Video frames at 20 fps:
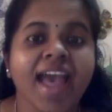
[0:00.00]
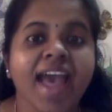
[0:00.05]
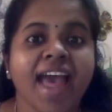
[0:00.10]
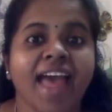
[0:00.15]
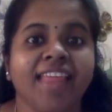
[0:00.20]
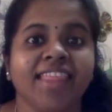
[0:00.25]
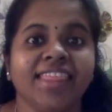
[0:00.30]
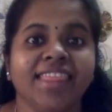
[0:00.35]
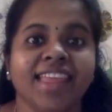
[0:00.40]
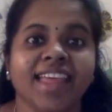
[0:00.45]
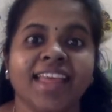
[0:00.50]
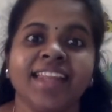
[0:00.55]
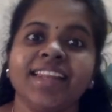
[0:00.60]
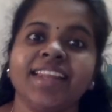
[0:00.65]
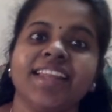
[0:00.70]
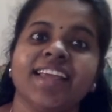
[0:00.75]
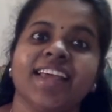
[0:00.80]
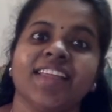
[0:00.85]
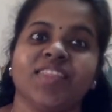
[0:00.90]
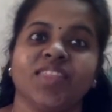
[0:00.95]
And then
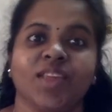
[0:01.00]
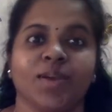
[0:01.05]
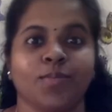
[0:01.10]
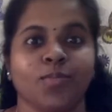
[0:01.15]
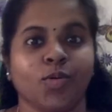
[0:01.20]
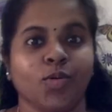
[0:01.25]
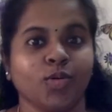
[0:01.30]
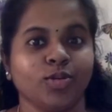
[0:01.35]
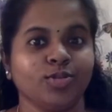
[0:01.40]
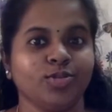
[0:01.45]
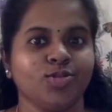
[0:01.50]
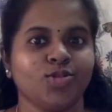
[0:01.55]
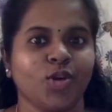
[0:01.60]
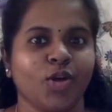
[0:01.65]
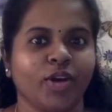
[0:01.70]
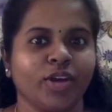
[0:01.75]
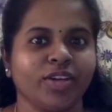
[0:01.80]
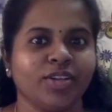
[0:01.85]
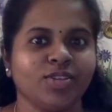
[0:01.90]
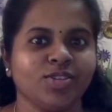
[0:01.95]
they both
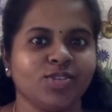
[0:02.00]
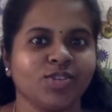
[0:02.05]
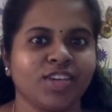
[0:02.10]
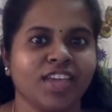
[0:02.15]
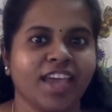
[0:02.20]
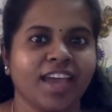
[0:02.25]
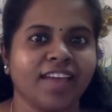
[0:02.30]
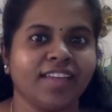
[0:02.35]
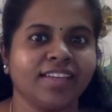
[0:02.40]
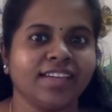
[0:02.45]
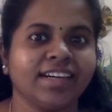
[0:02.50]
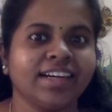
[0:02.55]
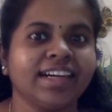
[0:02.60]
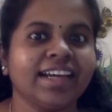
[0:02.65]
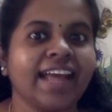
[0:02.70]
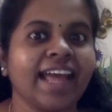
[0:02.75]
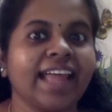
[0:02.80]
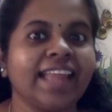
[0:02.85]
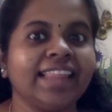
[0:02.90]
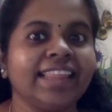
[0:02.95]
join together
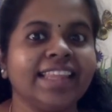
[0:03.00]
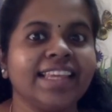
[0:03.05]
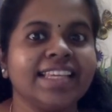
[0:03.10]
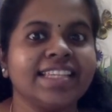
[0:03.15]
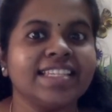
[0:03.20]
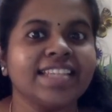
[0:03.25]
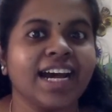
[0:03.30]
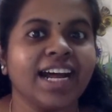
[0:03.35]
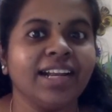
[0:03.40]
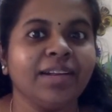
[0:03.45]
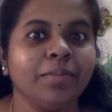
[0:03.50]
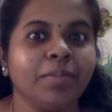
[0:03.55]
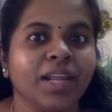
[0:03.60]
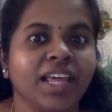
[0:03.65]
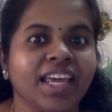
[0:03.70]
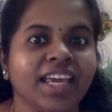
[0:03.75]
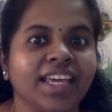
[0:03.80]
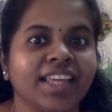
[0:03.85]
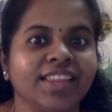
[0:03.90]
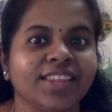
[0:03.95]
and they start
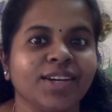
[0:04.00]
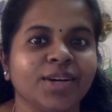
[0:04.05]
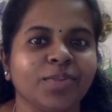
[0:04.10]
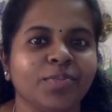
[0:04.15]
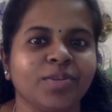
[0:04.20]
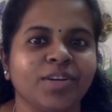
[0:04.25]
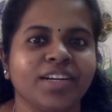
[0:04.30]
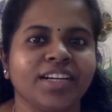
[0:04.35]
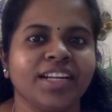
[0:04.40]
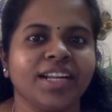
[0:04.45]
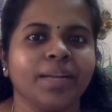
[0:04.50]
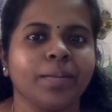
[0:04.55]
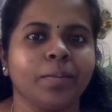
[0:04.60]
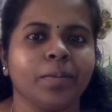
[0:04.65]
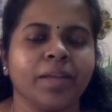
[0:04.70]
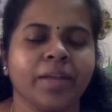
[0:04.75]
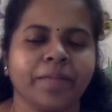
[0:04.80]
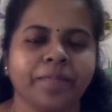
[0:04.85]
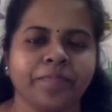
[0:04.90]
playing the pretend play.